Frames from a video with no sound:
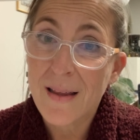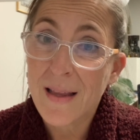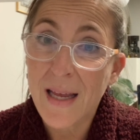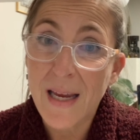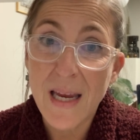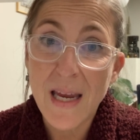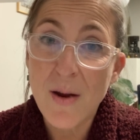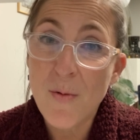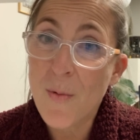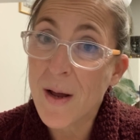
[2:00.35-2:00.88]

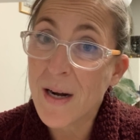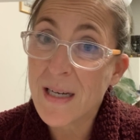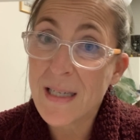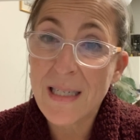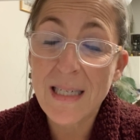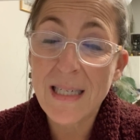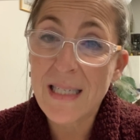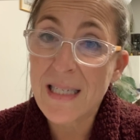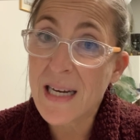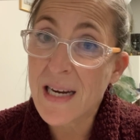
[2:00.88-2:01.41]
like he wanted
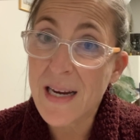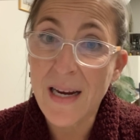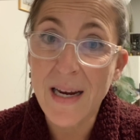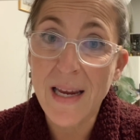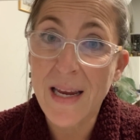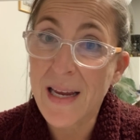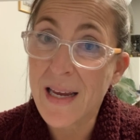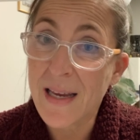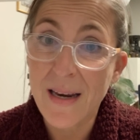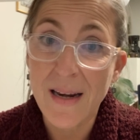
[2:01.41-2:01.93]
to stay a
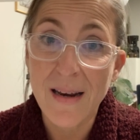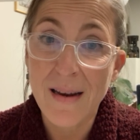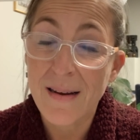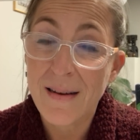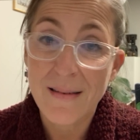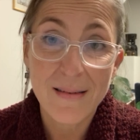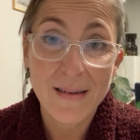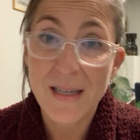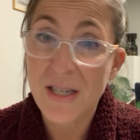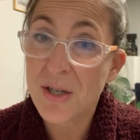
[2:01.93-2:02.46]
kid,
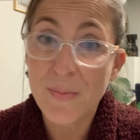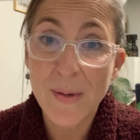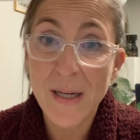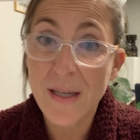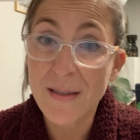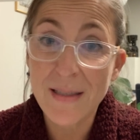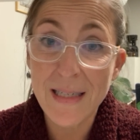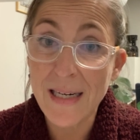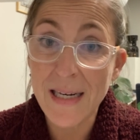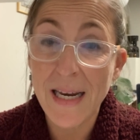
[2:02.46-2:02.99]

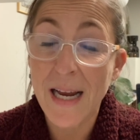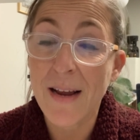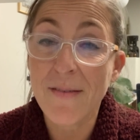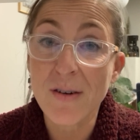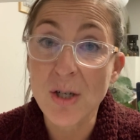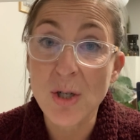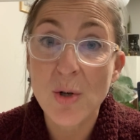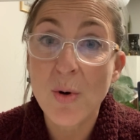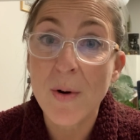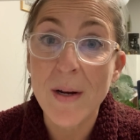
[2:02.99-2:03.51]
Ishmael didn't have a
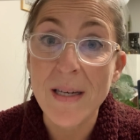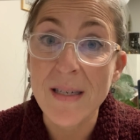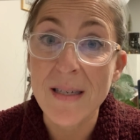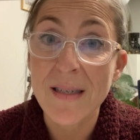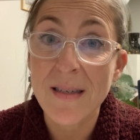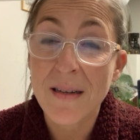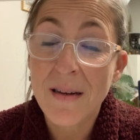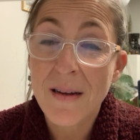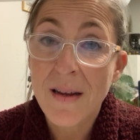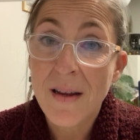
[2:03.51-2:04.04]

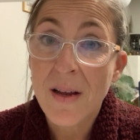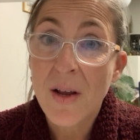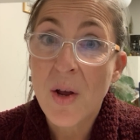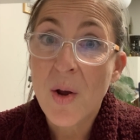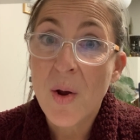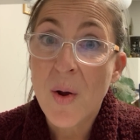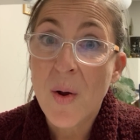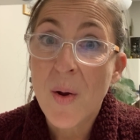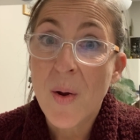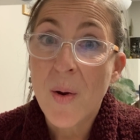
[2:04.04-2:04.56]
choice.
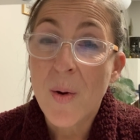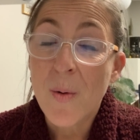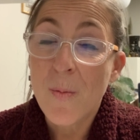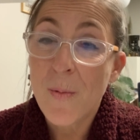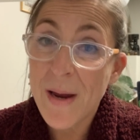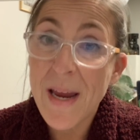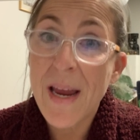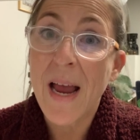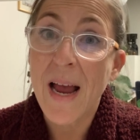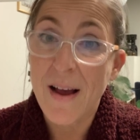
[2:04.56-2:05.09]

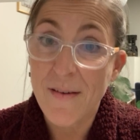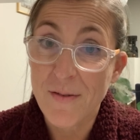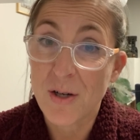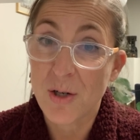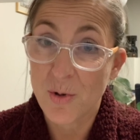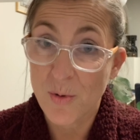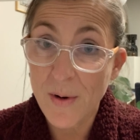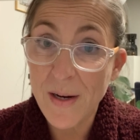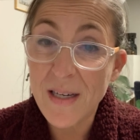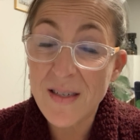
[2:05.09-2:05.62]
We have a
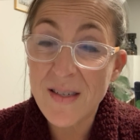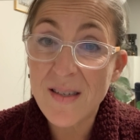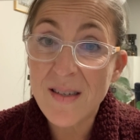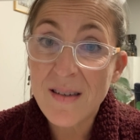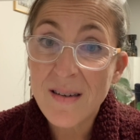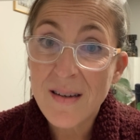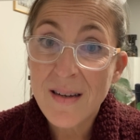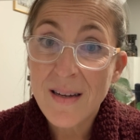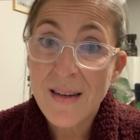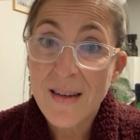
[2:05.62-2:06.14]
choice
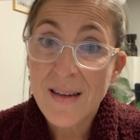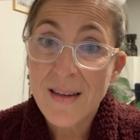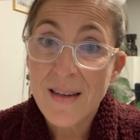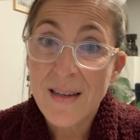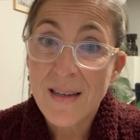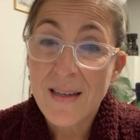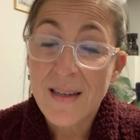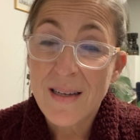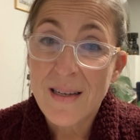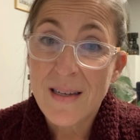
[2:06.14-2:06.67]

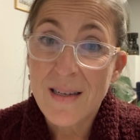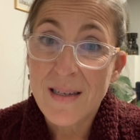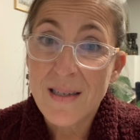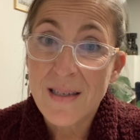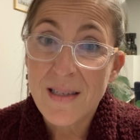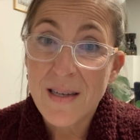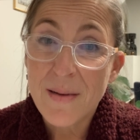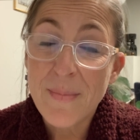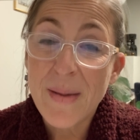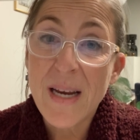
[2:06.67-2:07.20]

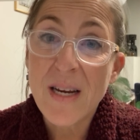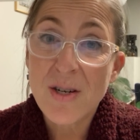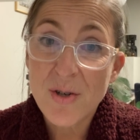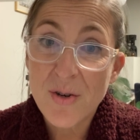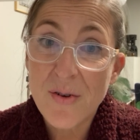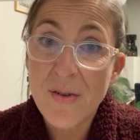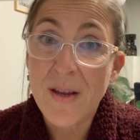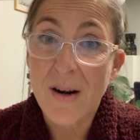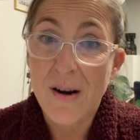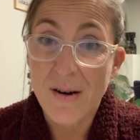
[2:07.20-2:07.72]
to make
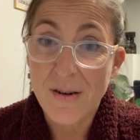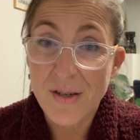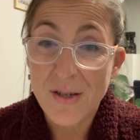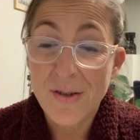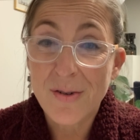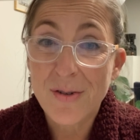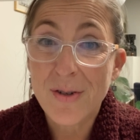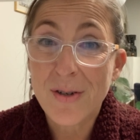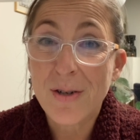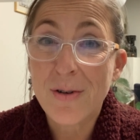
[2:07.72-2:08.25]
sure that our
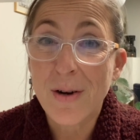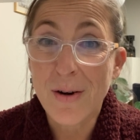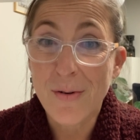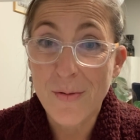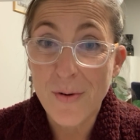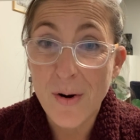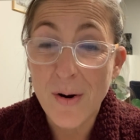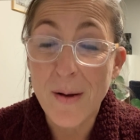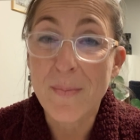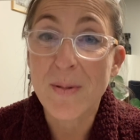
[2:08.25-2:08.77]
children can
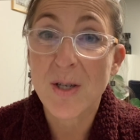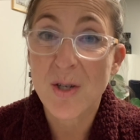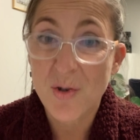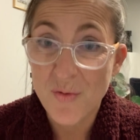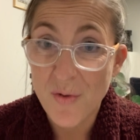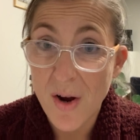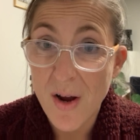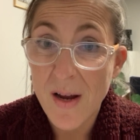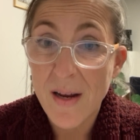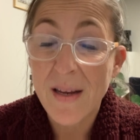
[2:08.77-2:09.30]
grow up
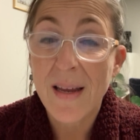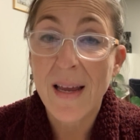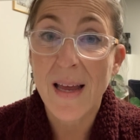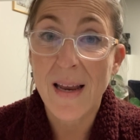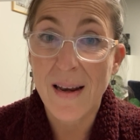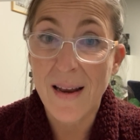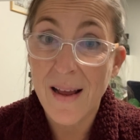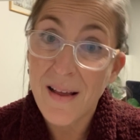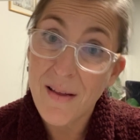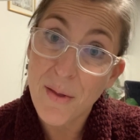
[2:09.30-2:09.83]
strong
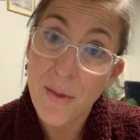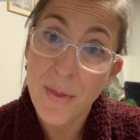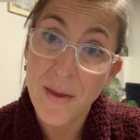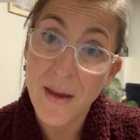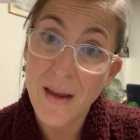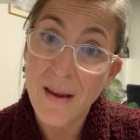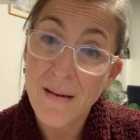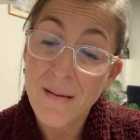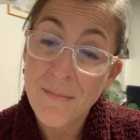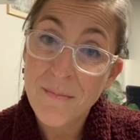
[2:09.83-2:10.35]
and
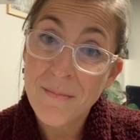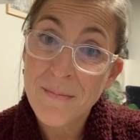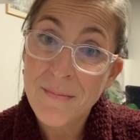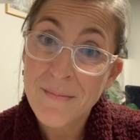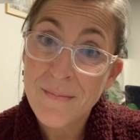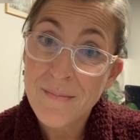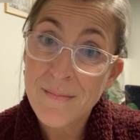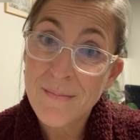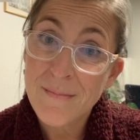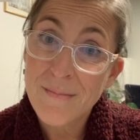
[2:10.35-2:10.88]
healthy.
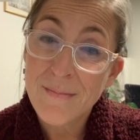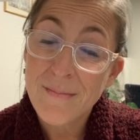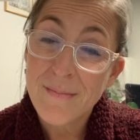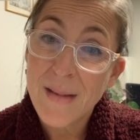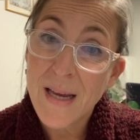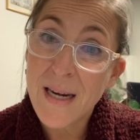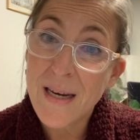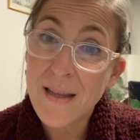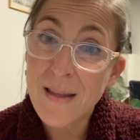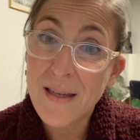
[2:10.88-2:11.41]

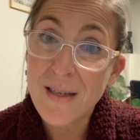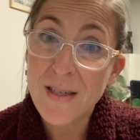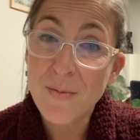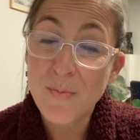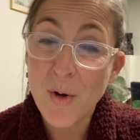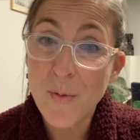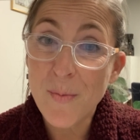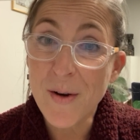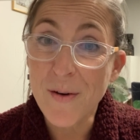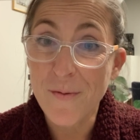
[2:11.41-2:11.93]
And in this
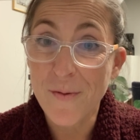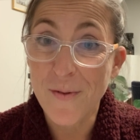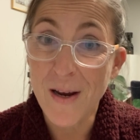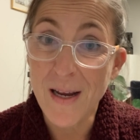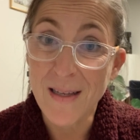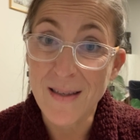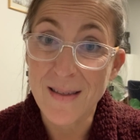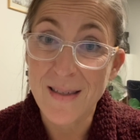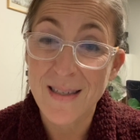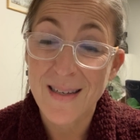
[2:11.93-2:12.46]
moment,
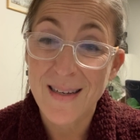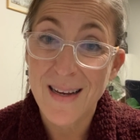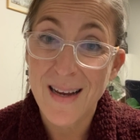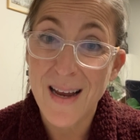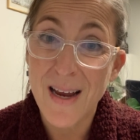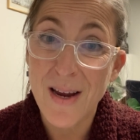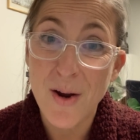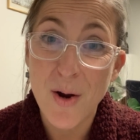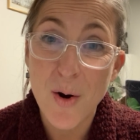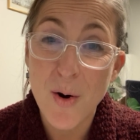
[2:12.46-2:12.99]
friends,
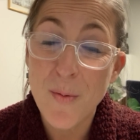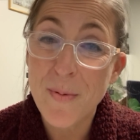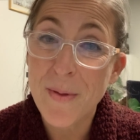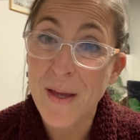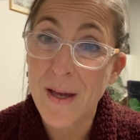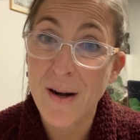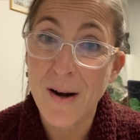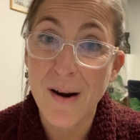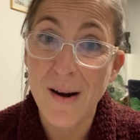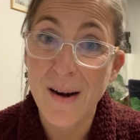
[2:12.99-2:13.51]
I hope
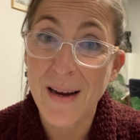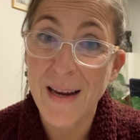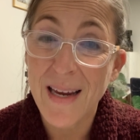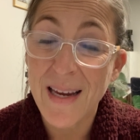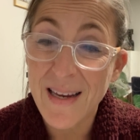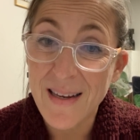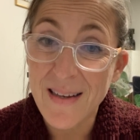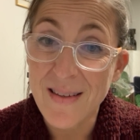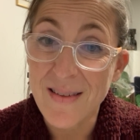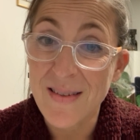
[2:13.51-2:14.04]
that our
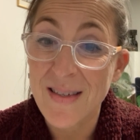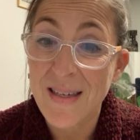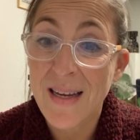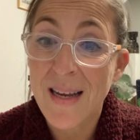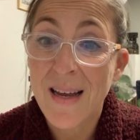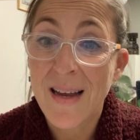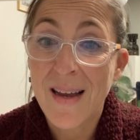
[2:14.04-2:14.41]
kids